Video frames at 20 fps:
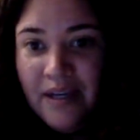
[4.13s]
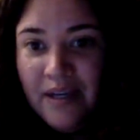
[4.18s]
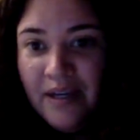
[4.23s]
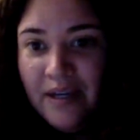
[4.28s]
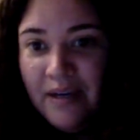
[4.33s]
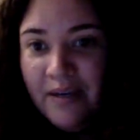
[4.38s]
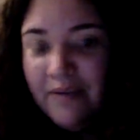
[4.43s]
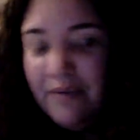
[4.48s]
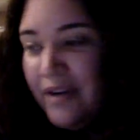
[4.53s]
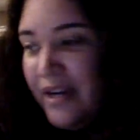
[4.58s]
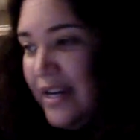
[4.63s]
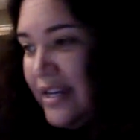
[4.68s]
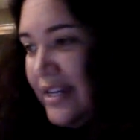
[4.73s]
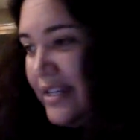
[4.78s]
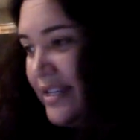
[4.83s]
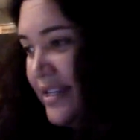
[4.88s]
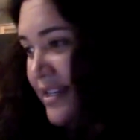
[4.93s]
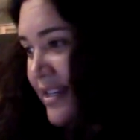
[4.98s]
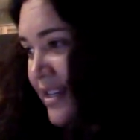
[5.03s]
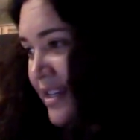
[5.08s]
All right,
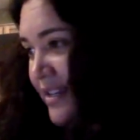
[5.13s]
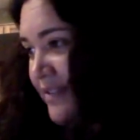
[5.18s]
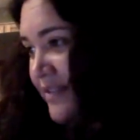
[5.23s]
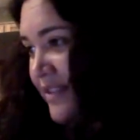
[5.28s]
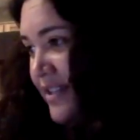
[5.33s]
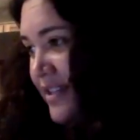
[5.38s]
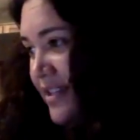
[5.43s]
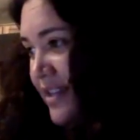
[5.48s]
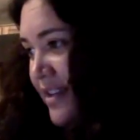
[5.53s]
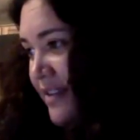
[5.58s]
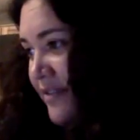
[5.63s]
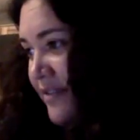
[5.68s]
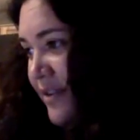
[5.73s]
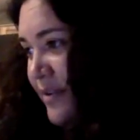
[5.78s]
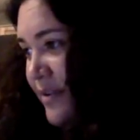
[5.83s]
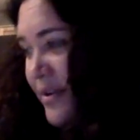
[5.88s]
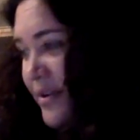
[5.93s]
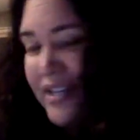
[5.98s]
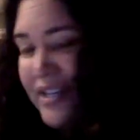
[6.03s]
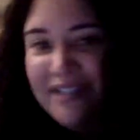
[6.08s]
good evening,
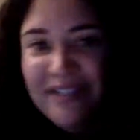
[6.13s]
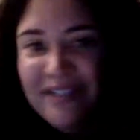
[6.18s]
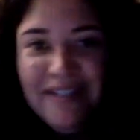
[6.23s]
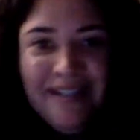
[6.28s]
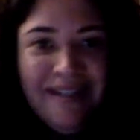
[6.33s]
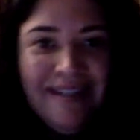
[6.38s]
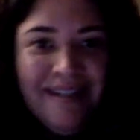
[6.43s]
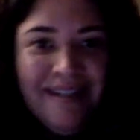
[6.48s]
everyone.